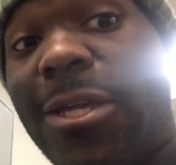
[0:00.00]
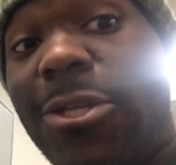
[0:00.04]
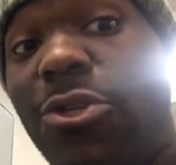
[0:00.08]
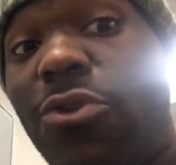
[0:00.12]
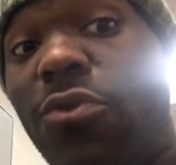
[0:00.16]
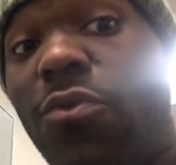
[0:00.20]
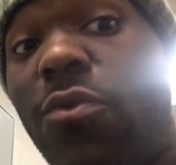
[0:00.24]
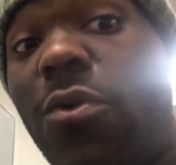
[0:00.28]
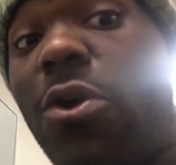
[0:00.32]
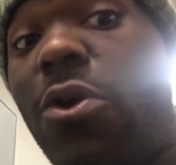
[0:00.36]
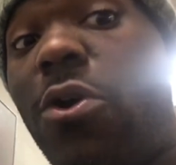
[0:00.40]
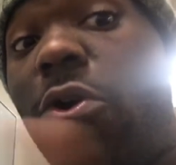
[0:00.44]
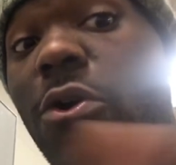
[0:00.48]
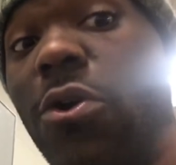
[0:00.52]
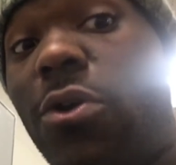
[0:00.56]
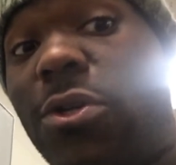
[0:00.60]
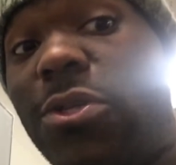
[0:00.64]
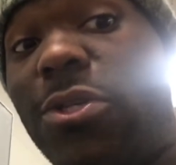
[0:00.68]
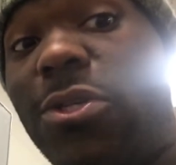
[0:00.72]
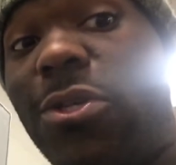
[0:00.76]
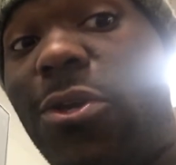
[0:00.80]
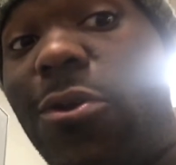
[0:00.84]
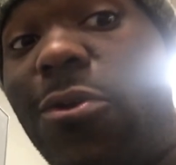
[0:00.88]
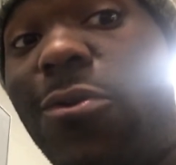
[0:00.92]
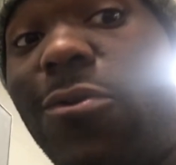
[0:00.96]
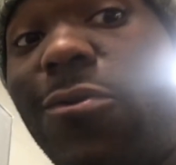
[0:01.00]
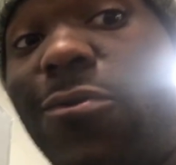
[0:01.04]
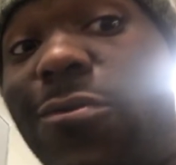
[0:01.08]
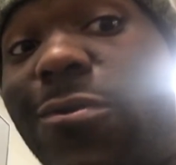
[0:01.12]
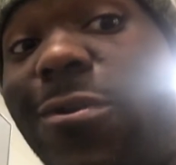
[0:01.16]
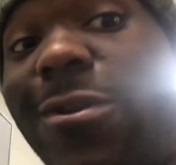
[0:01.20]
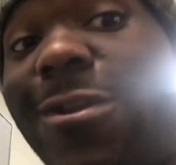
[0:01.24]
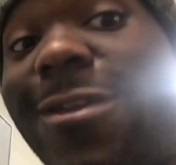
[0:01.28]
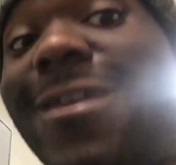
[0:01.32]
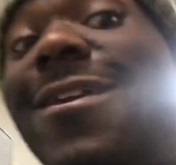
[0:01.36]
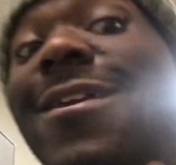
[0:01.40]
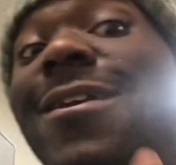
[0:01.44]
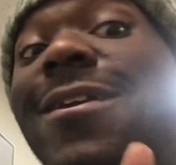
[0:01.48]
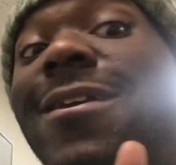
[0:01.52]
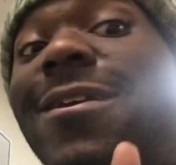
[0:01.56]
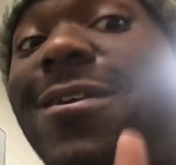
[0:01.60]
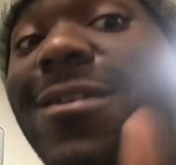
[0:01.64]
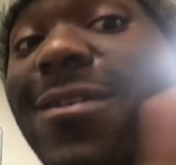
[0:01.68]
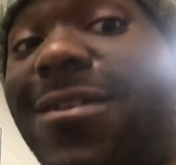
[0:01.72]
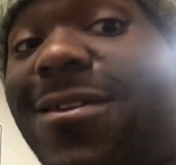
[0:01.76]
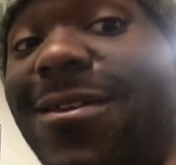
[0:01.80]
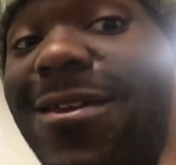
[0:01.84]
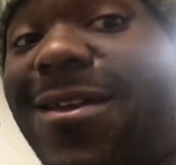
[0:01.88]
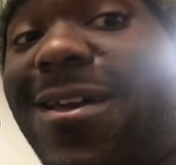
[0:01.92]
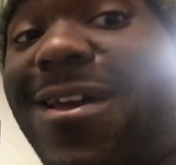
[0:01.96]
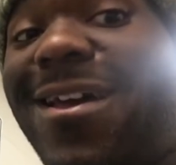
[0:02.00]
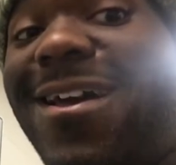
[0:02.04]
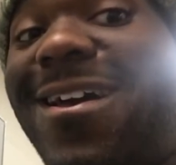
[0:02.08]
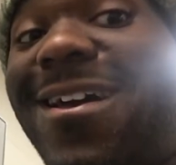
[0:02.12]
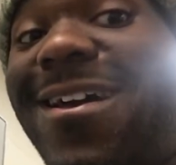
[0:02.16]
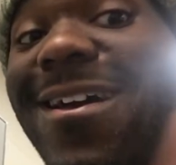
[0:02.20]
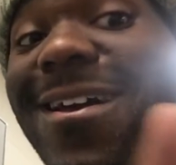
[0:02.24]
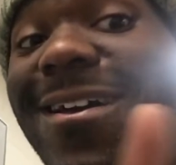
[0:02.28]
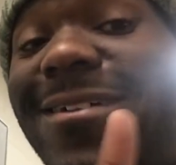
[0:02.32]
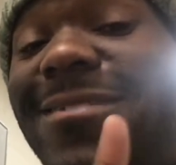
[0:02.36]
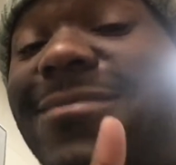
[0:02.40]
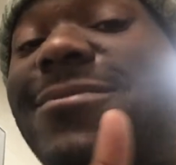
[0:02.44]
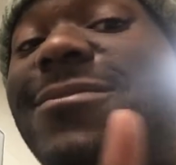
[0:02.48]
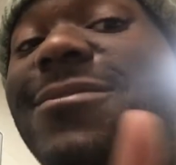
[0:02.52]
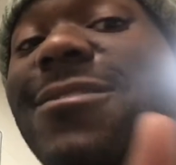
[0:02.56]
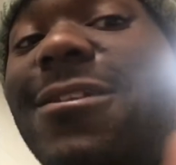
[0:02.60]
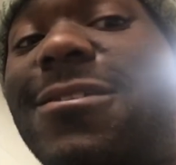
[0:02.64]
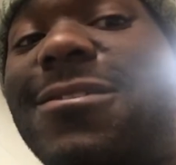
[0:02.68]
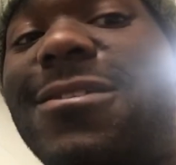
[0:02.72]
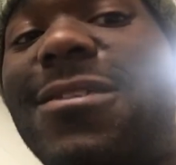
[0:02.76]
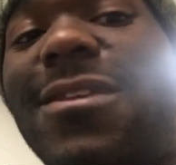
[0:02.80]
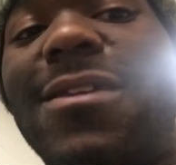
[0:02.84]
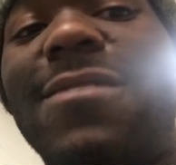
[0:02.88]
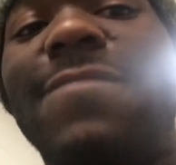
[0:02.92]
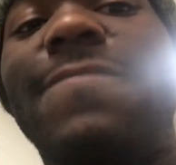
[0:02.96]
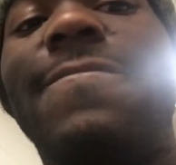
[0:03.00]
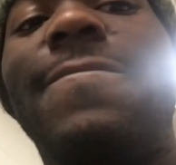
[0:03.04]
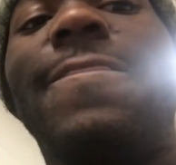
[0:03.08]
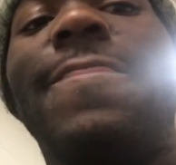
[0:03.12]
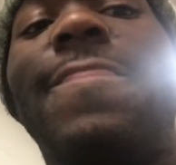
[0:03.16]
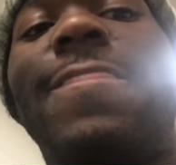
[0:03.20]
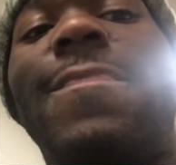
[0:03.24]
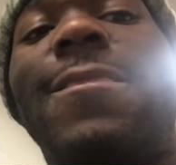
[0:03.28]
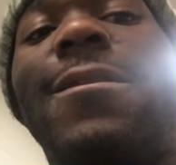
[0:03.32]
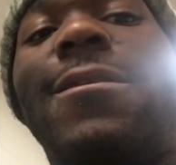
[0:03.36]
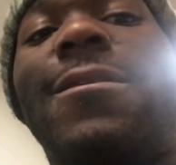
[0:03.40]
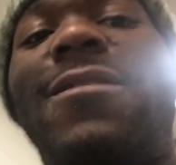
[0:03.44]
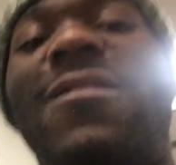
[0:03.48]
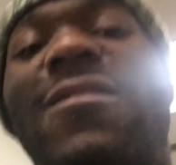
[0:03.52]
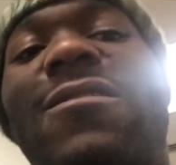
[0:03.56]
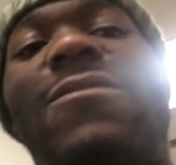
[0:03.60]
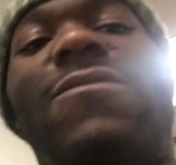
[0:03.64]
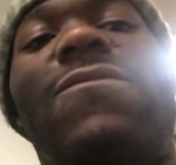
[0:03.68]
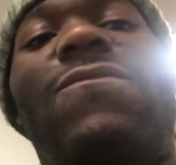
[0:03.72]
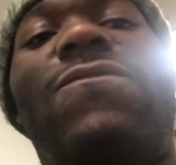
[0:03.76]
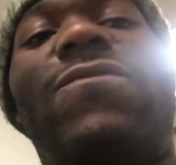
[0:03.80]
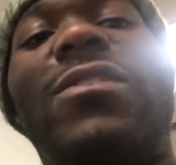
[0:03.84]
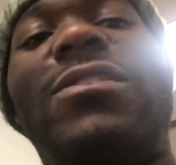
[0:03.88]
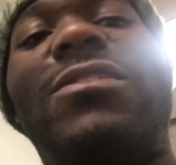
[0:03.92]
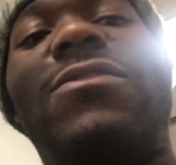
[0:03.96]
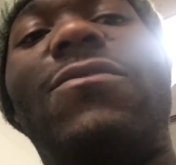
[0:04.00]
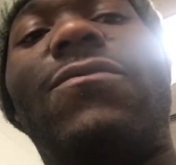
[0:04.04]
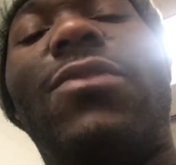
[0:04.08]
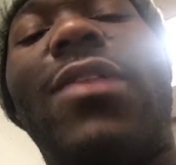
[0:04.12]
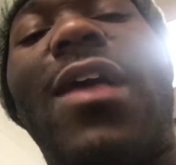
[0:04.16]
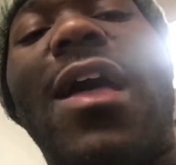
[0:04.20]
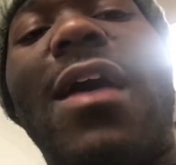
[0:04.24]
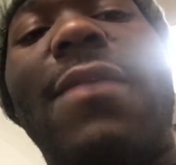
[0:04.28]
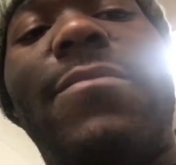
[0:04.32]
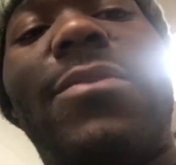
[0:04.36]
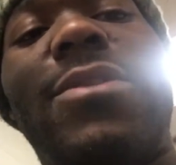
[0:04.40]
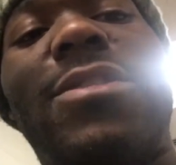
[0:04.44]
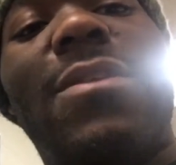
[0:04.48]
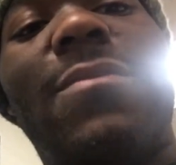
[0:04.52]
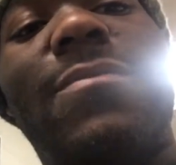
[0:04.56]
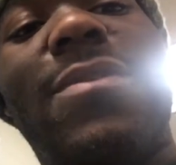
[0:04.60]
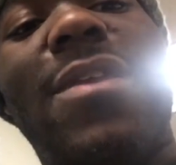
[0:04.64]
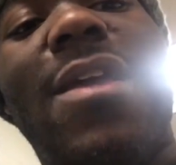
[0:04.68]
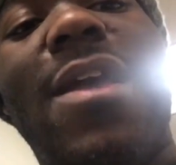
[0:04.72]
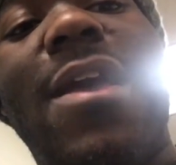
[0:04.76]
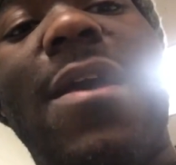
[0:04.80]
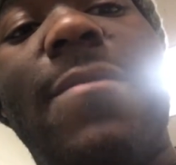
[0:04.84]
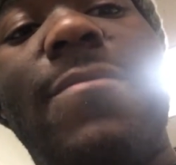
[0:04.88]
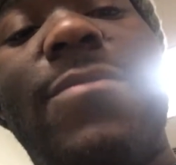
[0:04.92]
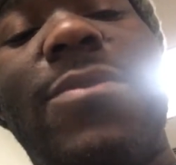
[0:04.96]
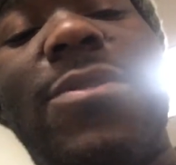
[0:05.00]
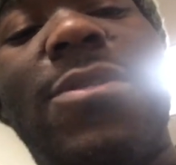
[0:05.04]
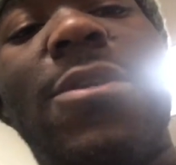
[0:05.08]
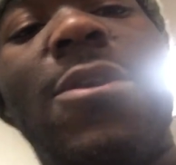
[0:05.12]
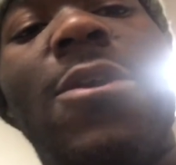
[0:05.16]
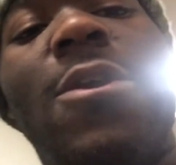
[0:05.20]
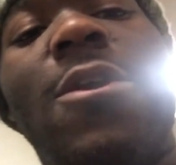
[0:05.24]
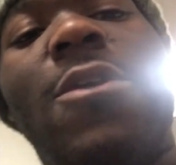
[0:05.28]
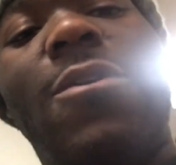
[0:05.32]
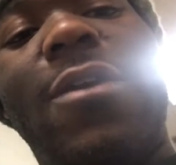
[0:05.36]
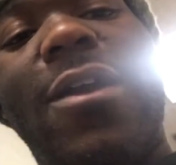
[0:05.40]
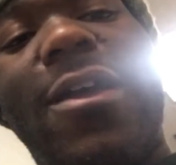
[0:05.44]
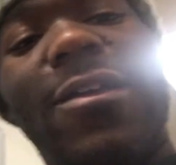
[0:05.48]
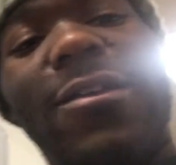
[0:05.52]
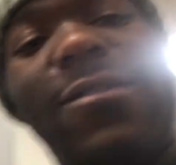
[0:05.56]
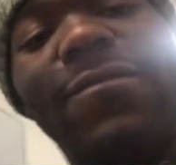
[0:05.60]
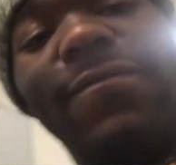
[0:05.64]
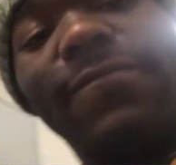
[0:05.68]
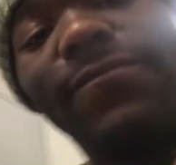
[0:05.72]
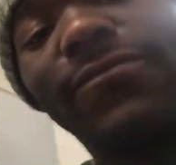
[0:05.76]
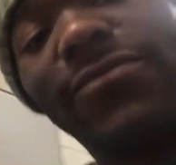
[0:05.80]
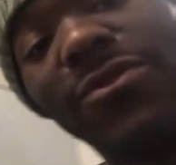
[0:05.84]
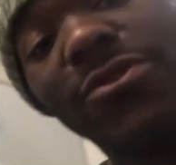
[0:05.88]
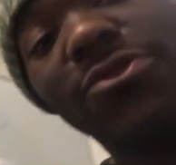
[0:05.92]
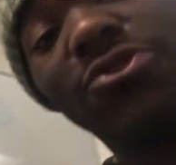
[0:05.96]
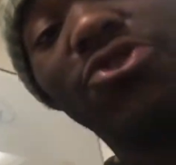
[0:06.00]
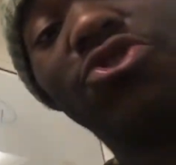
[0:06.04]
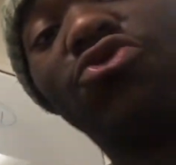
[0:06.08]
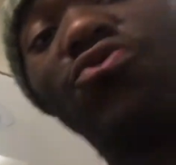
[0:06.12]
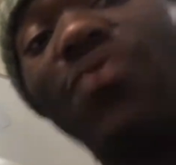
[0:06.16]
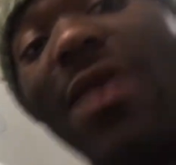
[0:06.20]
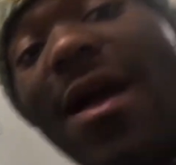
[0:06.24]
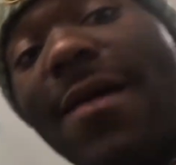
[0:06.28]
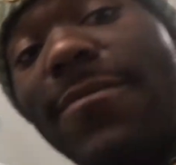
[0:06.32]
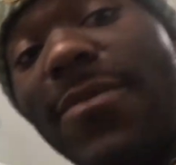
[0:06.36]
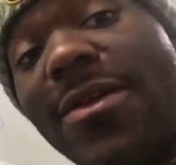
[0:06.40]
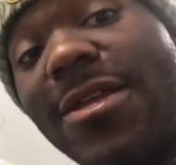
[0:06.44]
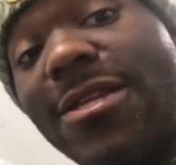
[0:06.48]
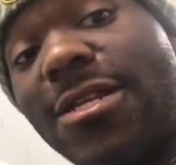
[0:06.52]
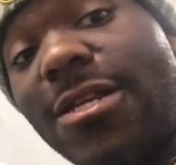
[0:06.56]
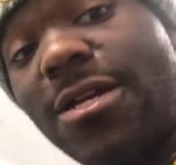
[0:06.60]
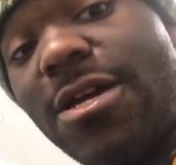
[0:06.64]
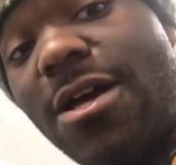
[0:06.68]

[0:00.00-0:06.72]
into a hook zone. See, defensive linemen sometimes drop into